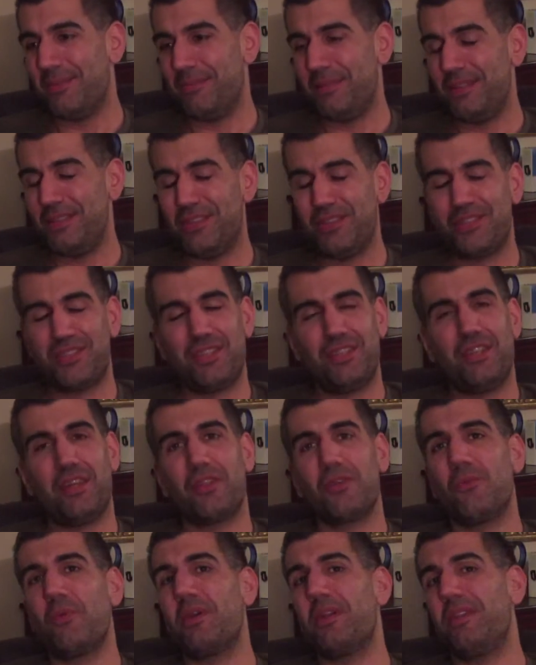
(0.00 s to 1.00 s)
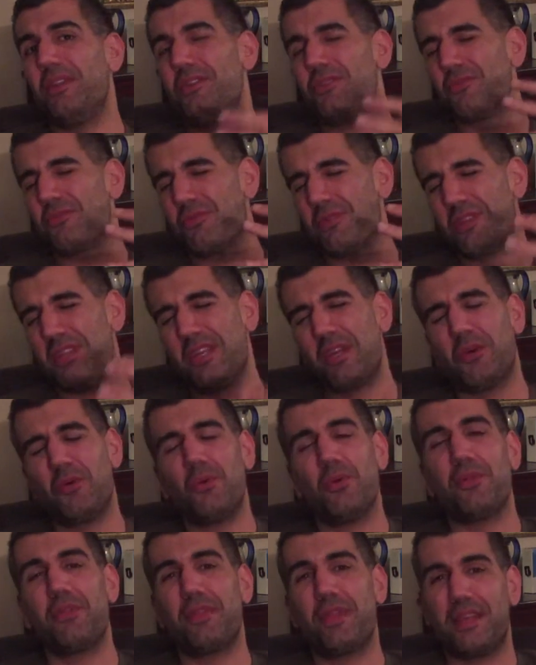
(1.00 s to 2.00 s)
Just another one of these really
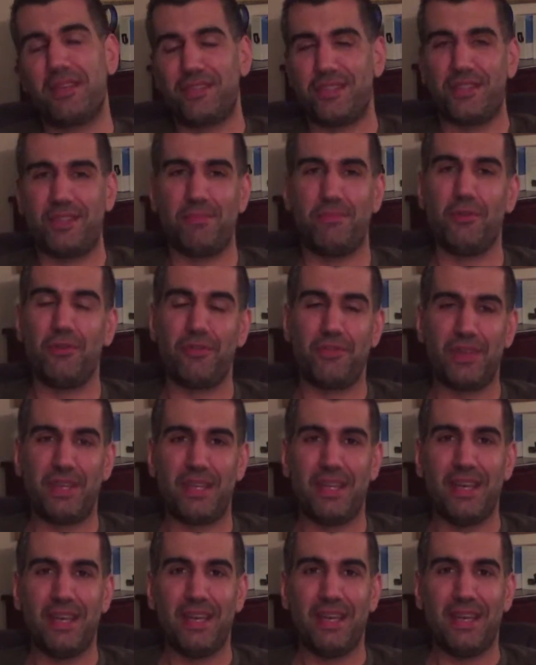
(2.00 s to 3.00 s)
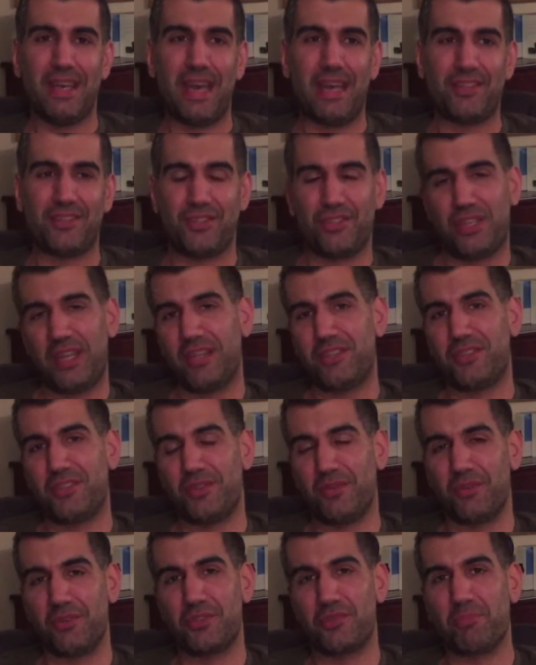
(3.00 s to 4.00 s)
cool things that the movie has a chance
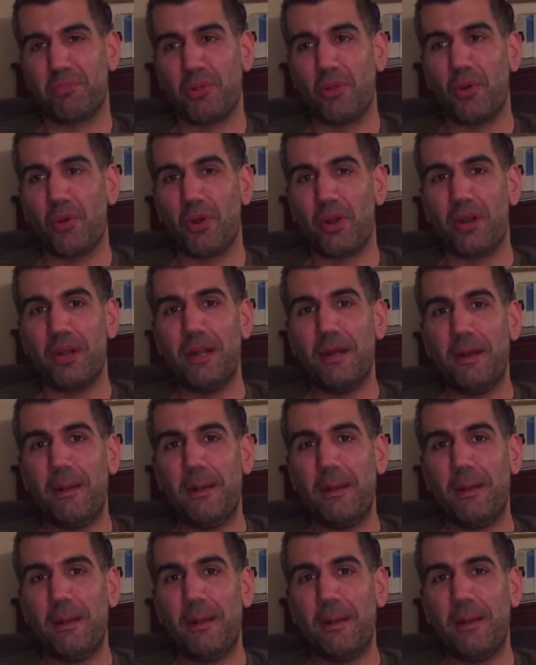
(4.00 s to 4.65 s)
to explore.